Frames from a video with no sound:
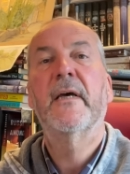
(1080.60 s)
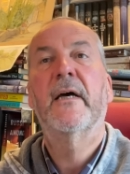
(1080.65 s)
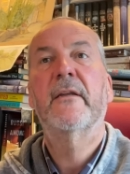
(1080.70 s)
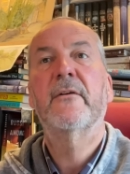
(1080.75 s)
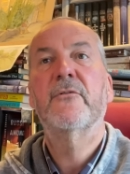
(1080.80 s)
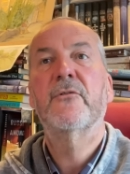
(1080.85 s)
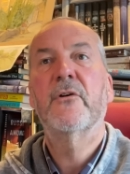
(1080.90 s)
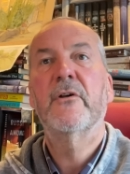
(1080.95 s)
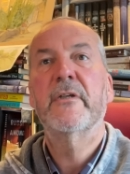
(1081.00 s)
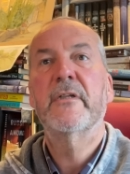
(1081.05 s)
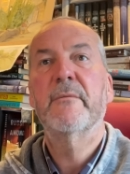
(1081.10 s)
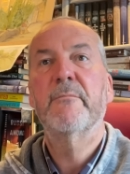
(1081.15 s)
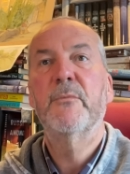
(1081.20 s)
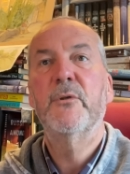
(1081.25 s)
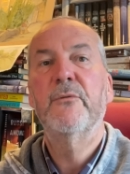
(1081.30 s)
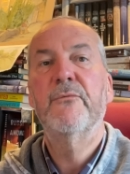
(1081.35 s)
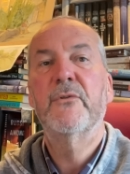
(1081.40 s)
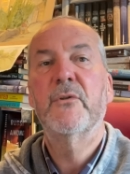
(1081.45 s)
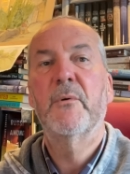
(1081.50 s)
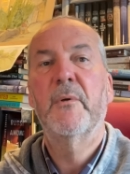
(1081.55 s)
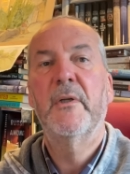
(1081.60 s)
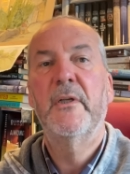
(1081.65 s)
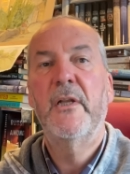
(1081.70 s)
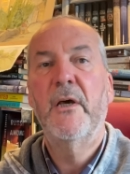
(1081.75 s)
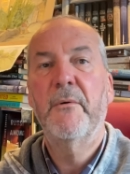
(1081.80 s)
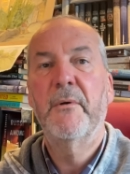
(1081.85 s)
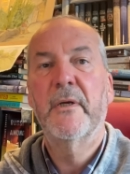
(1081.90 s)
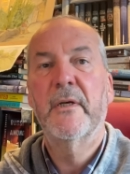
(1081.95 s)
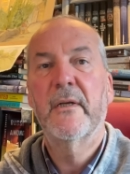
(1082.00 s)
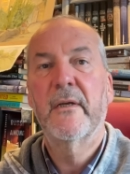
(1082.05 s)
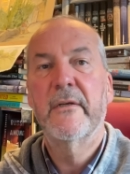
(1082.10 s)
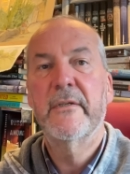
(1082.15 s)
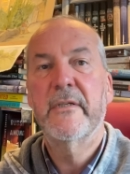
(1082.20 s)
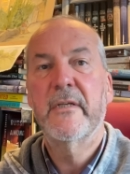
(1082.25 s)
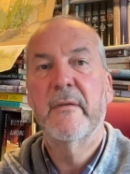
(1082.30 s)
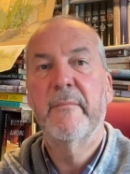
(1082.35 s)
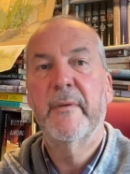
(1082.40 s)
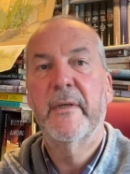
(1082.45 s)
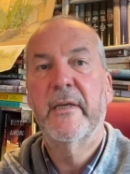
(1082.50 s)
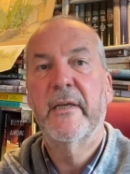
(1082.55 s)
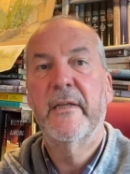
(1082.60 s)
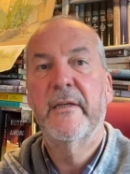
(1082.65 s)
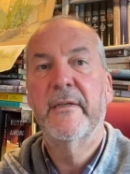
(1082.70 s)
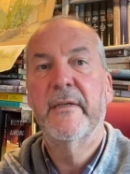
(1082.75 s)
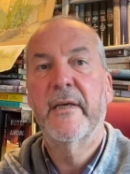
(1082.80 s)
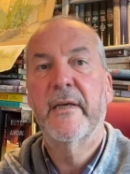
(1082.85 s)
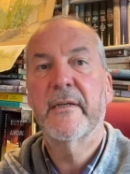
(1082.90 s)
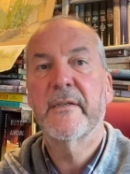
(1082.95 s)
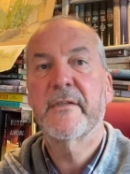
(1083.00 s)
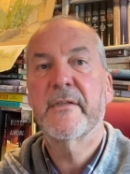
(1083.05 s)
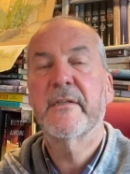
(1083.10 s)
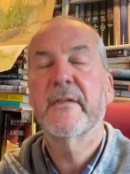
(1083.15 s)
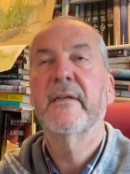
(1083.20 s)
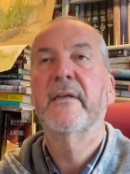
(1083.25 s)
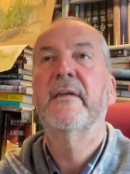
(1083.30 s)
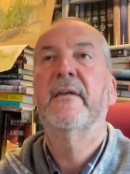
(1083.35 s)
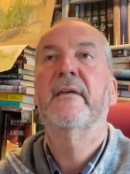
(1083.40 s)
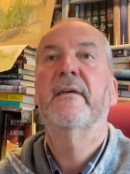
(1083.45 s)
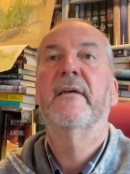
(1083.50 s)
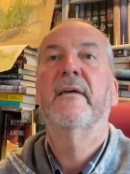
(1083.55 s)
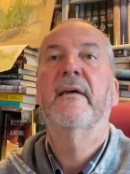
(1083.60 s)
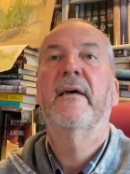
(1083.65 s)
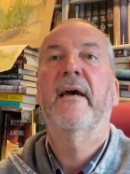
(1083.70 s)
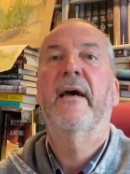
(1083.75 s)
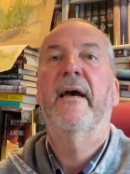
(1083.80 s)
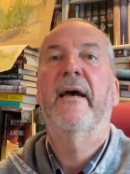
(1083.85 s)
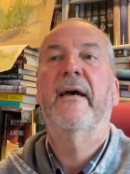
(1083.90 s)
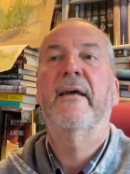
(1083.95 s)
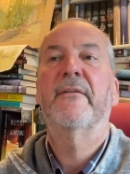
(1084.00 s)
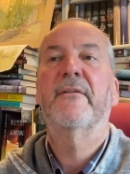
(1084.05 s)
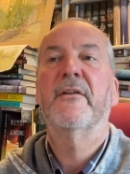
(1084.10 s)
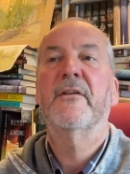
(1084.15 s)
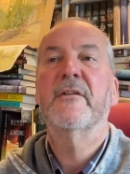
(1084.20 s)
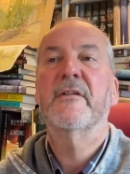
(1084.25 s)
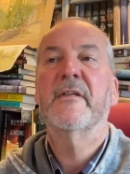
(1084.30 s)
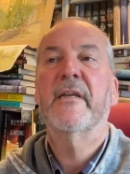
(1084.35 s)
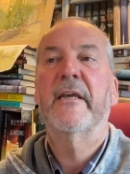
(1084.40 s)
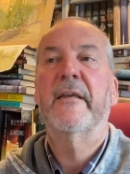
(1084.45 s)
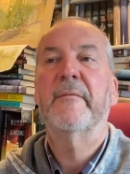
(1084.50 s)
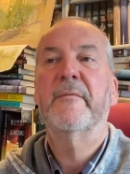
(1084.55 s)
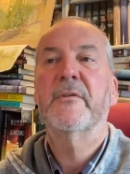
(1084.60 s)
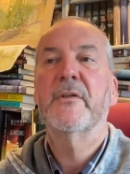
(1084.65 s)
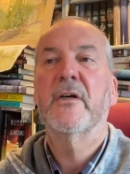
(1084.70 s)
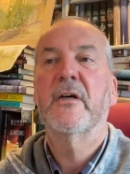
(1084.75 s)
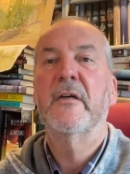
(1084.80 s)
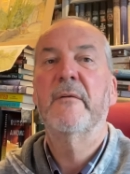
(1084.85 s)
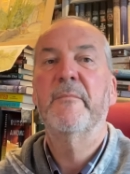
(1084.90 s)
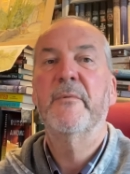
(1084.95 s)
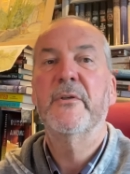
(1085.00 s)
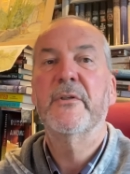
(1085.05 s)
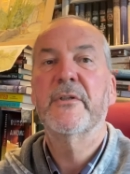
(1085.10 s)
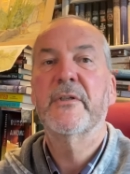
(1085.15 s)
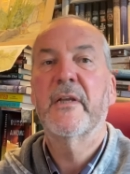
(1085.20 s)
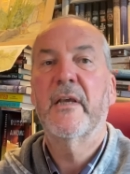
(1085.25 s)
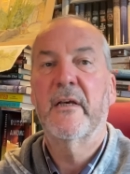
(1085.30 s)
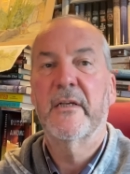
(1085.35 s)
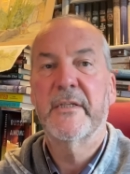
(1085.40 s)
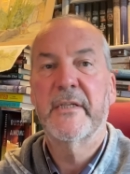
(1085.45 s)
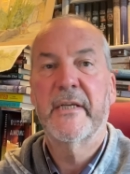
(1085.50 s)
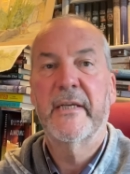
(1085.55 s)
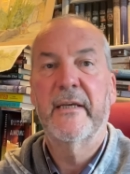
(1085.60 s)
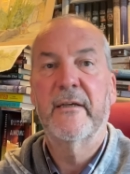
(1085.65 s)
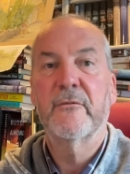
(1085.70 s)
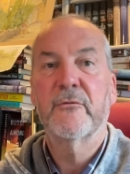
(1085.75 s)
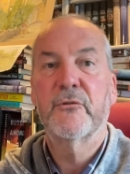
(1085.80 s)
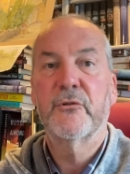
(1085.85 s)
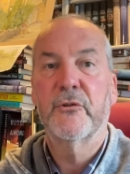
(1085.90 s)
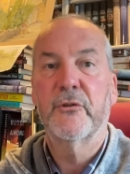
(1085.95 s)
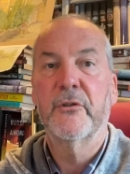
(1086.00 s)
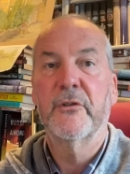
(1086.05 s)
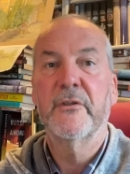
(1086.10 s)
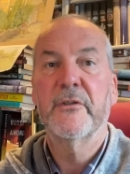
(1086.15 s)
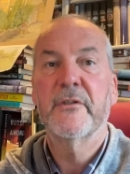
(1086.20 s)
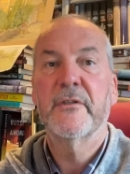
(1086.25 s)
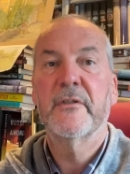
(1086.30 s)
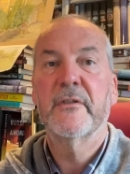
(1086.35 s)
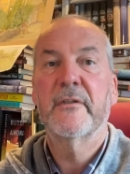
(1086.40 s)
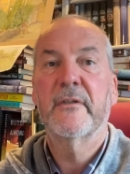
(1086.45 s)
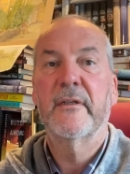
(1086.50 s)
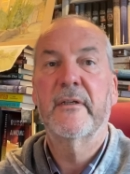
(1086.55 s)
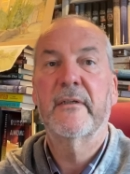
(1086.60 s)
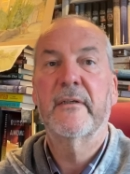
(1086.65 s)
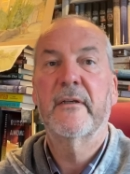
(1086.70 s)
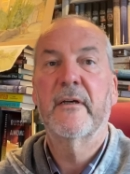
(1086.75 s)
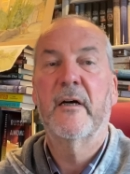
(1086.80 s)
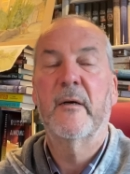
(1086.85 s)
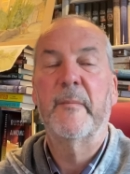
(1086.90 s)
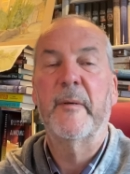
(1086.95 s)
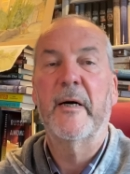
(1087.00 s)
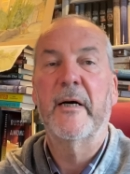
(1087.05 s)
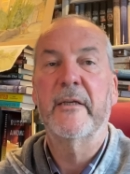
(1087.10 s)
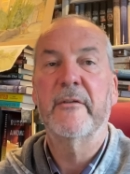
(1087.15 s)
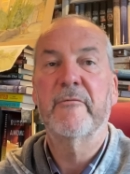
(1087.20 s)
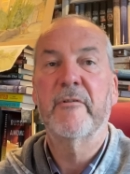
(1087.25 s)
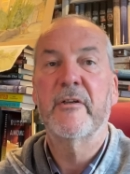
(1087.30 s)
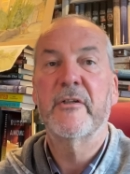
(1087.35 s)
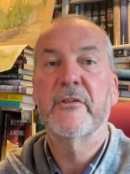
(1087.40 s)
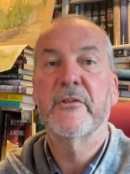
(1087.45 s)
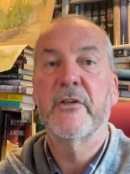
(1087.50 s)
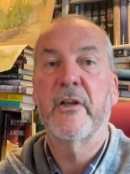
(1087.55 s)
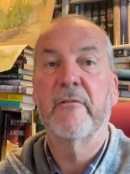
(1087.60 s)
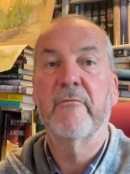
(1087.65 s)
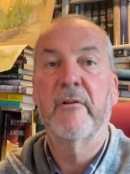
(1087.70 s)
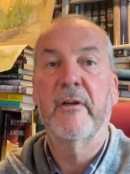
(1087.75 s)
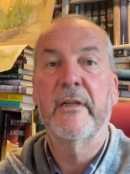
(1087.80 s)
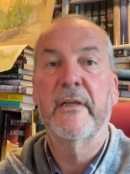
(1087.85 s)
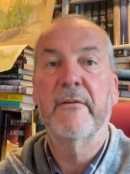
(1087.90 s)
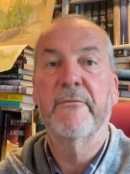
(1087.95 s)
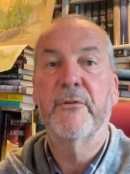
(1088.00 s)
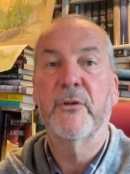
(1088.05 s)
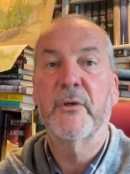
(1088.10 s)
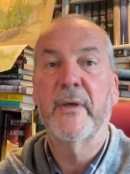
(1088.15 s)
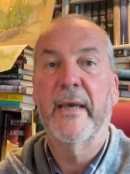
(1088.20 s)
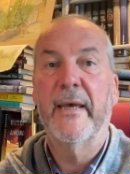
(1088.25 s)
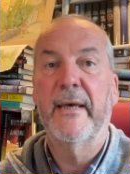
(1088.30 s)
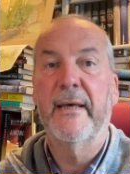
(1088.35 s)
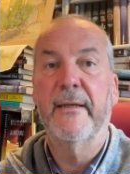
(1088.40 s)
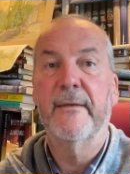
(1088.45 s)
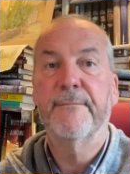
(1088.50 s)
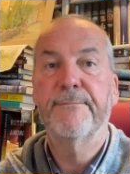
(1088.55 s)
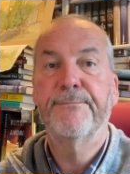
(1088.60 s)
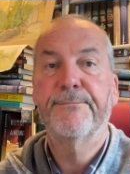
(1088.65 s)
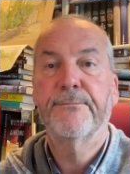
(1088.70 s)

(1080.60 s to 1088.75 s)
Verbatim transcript: and try to move to a lower glycemic index at the same time as cutting out sugars and carbohydrates generally if you can.